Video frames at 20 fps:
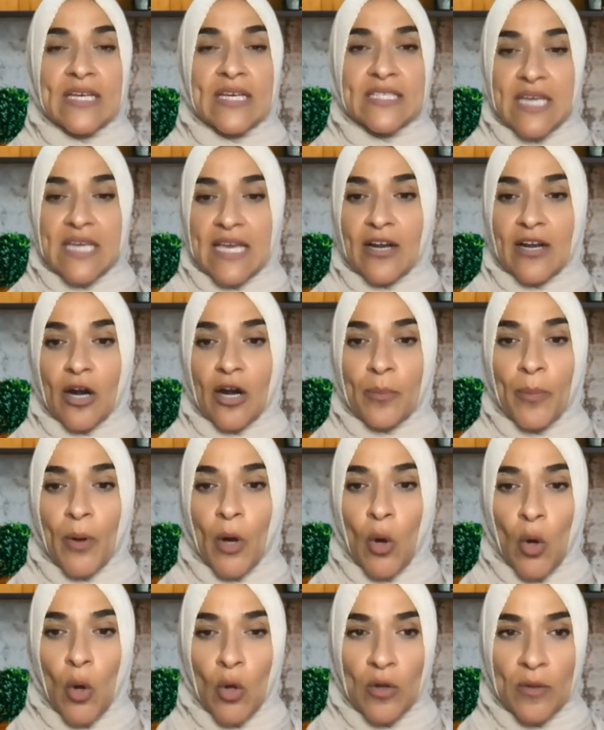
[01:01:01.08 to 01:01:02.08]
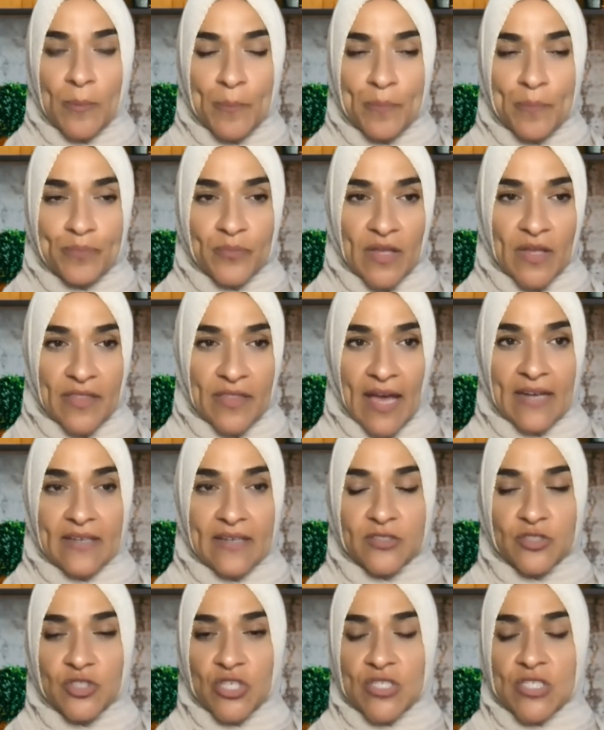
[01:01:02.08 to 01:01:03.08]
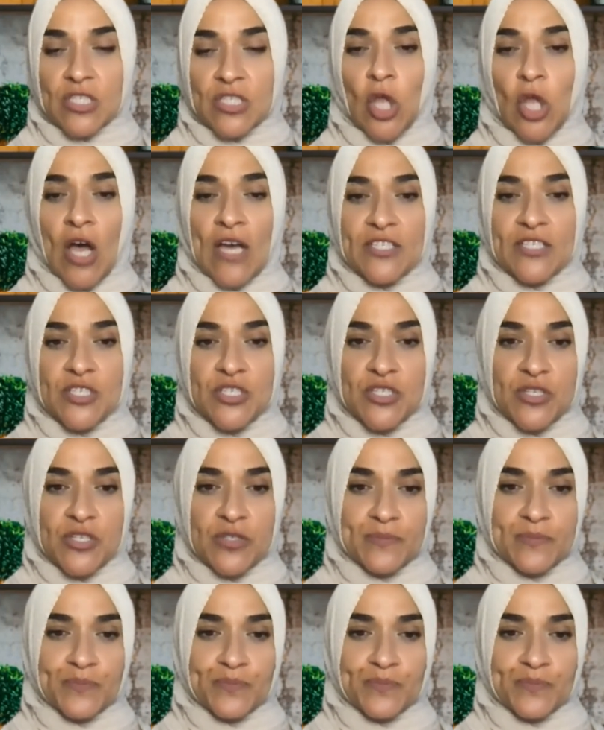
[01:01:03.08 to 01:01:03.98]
take our poll that just launched.